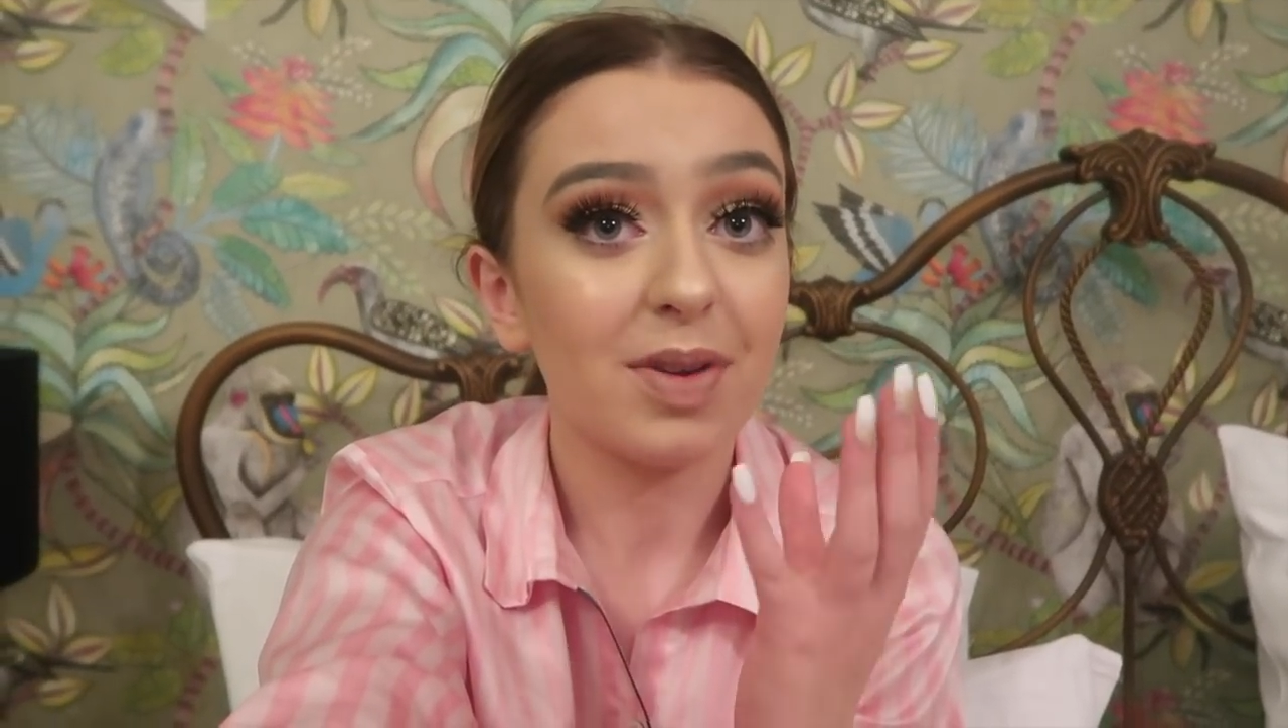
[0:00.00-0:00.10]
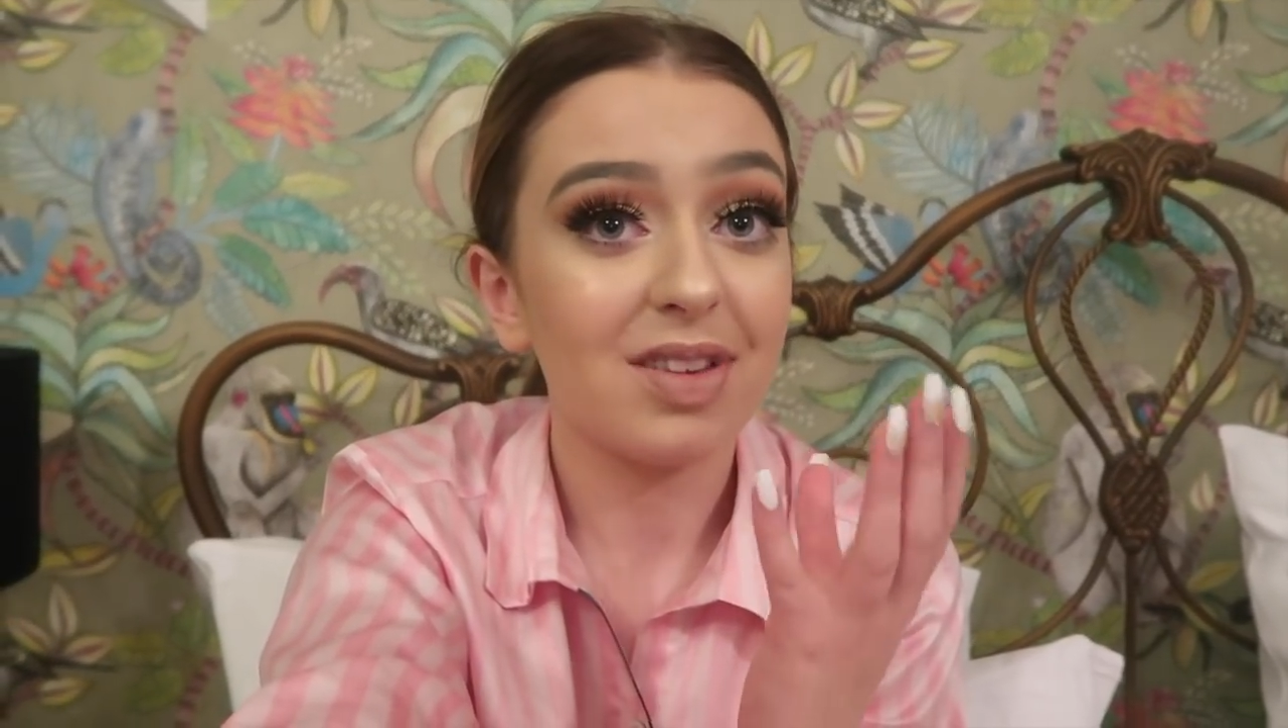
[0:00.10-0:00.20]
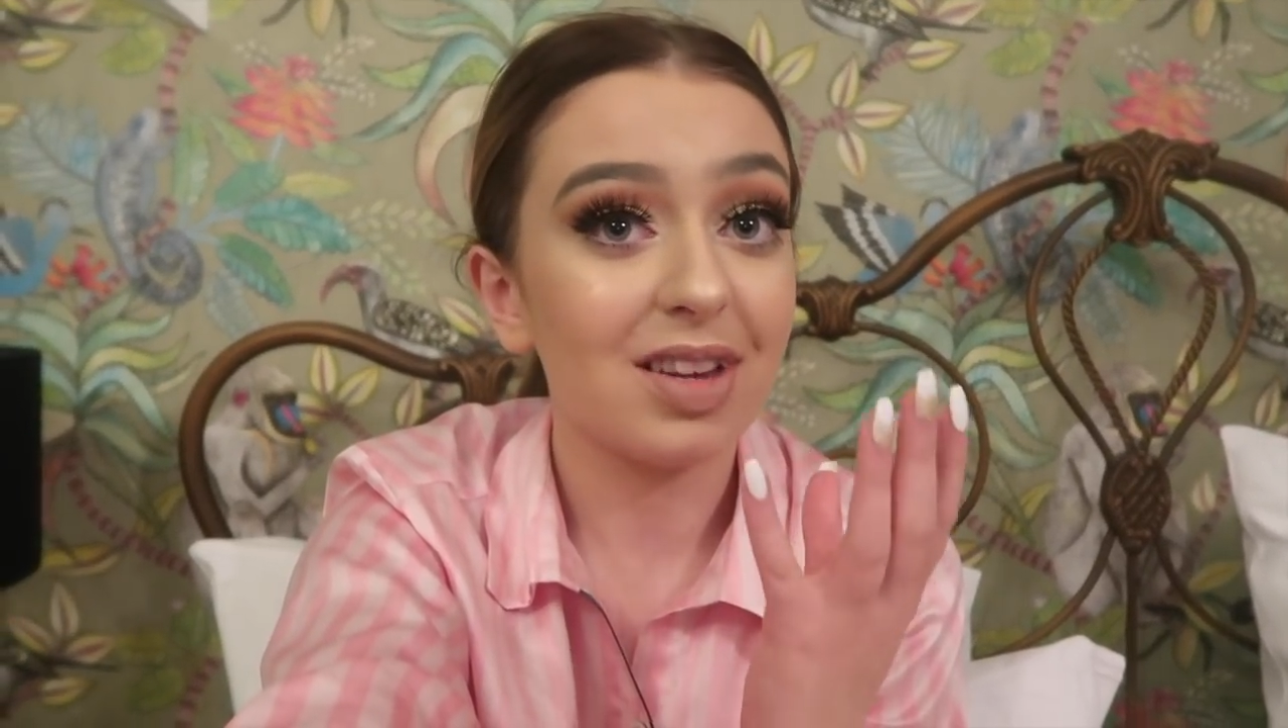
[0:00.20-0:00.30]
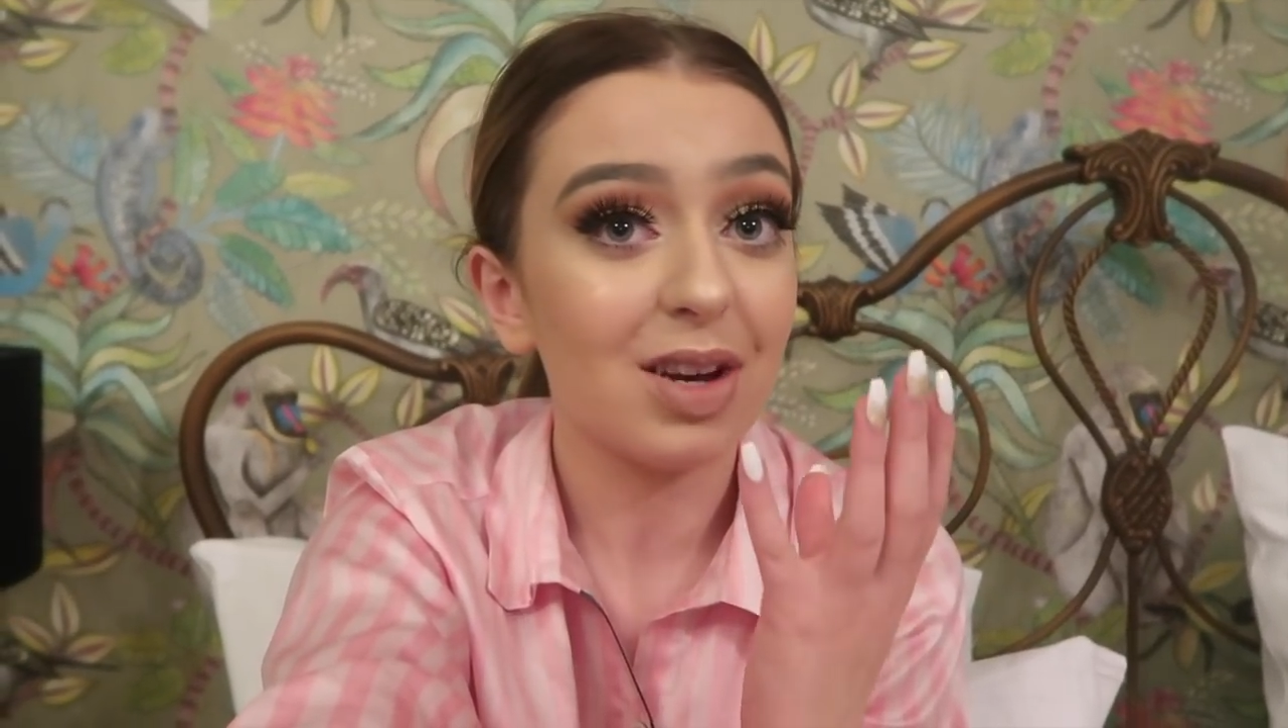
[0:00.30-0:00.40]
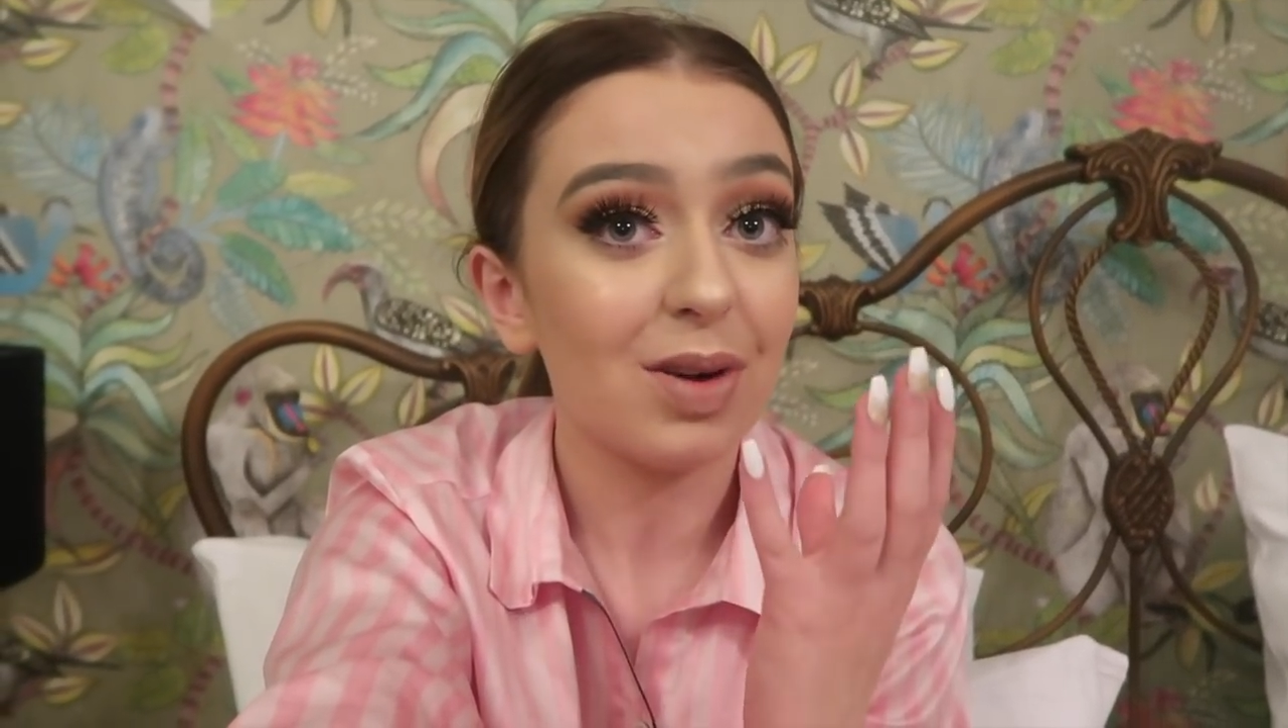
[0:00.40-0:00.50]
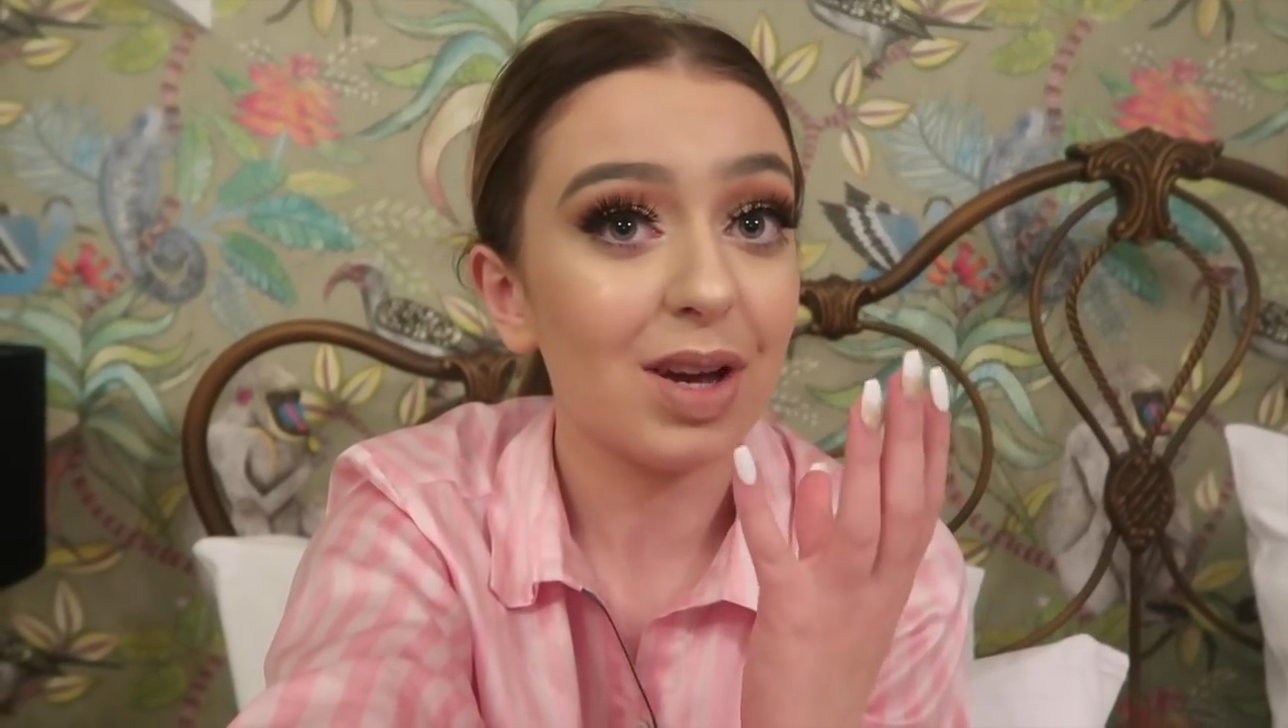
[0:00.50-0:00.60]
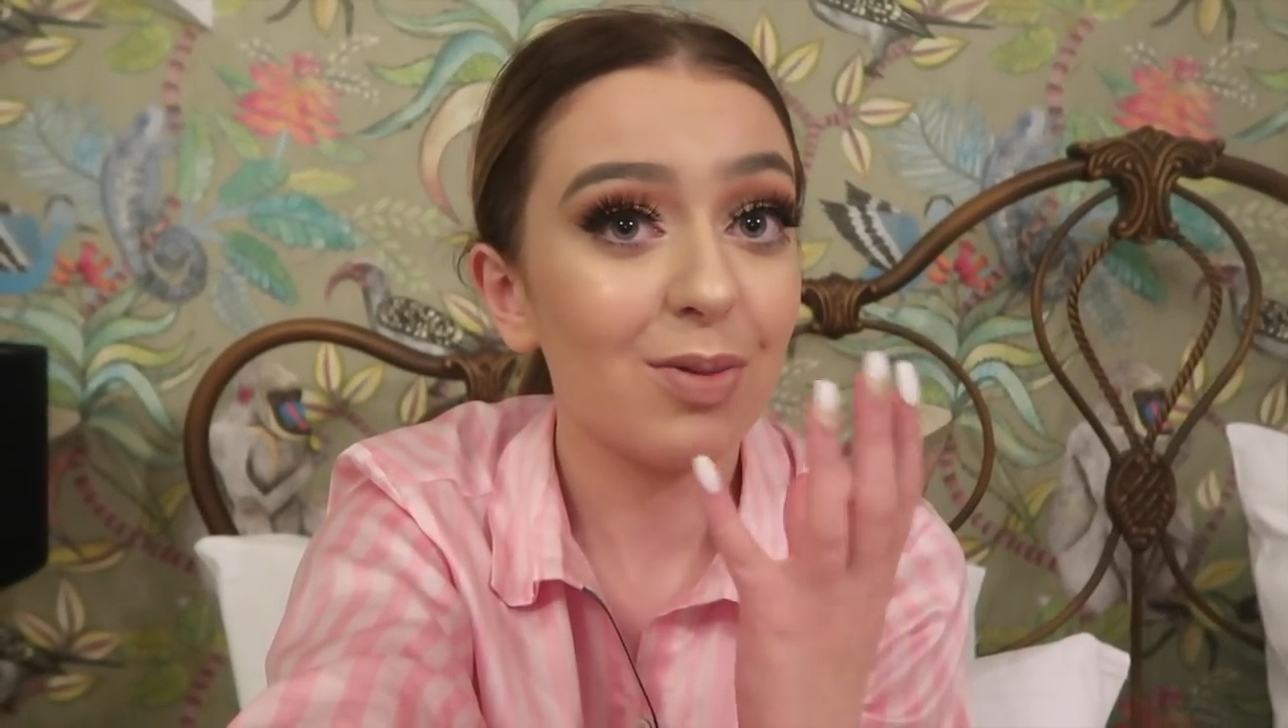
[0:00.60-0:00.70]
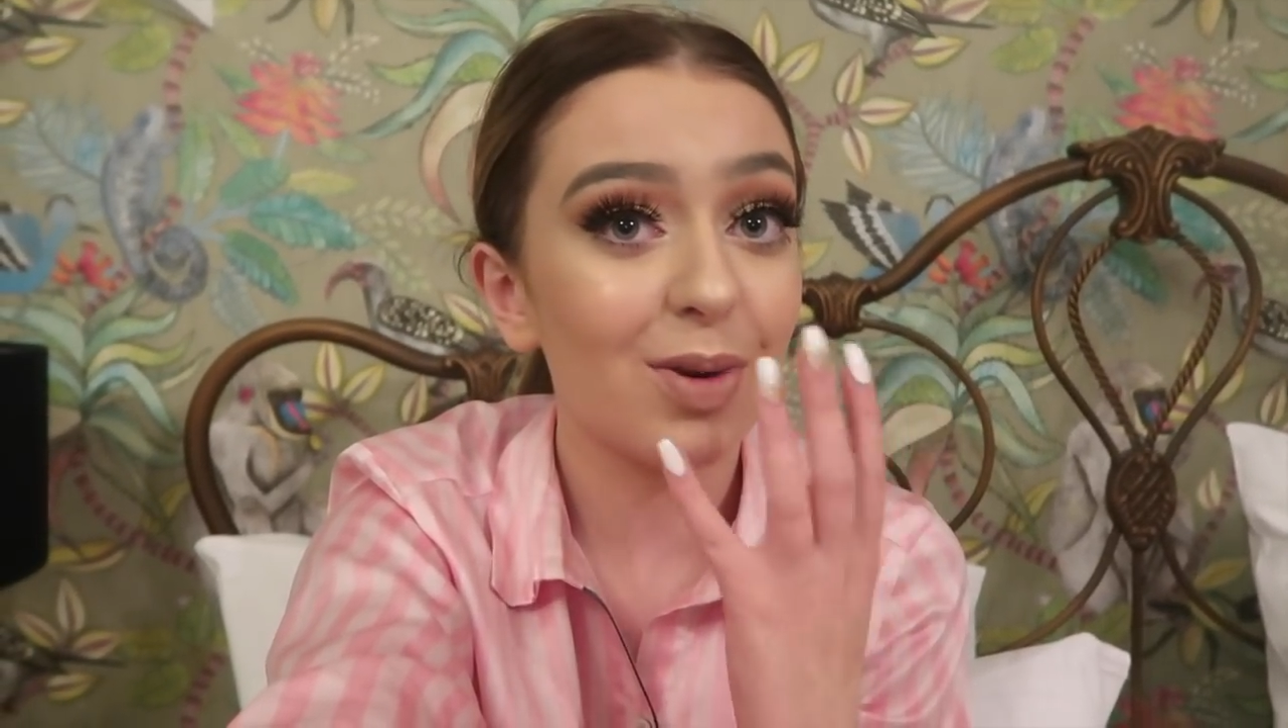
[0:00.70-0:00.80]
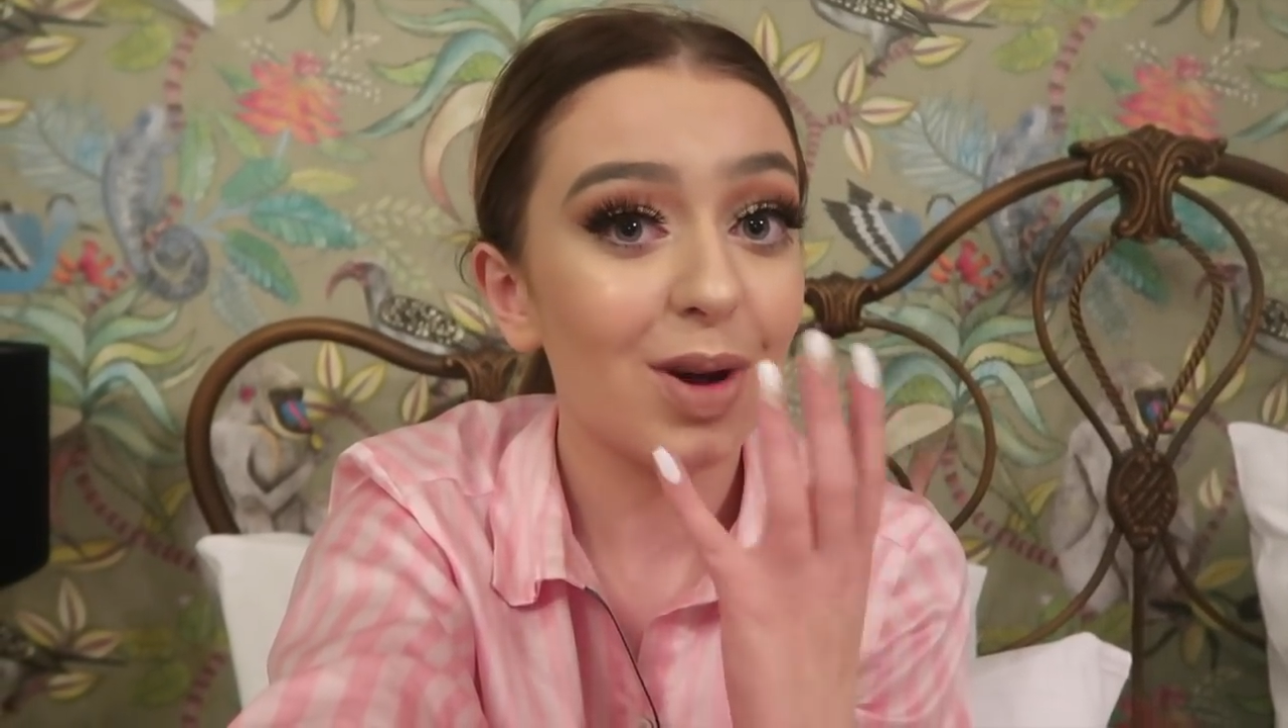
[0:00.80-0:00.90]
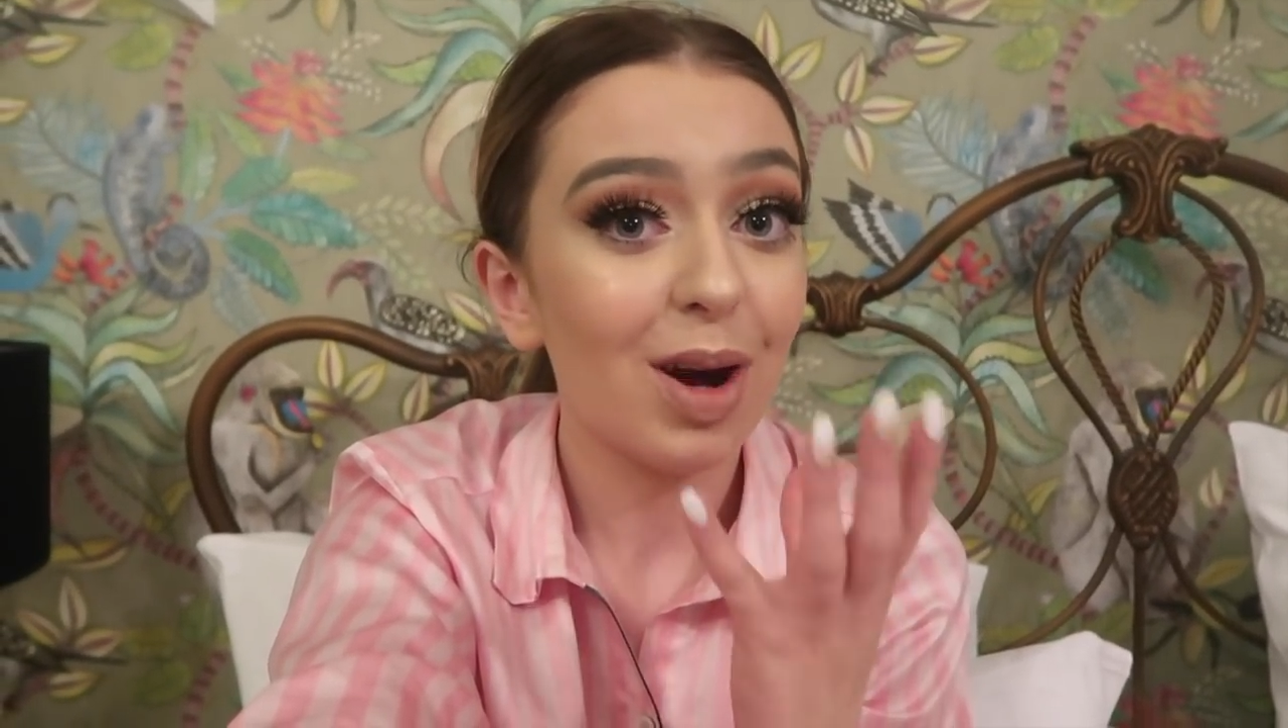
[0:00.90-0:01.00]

but still it won't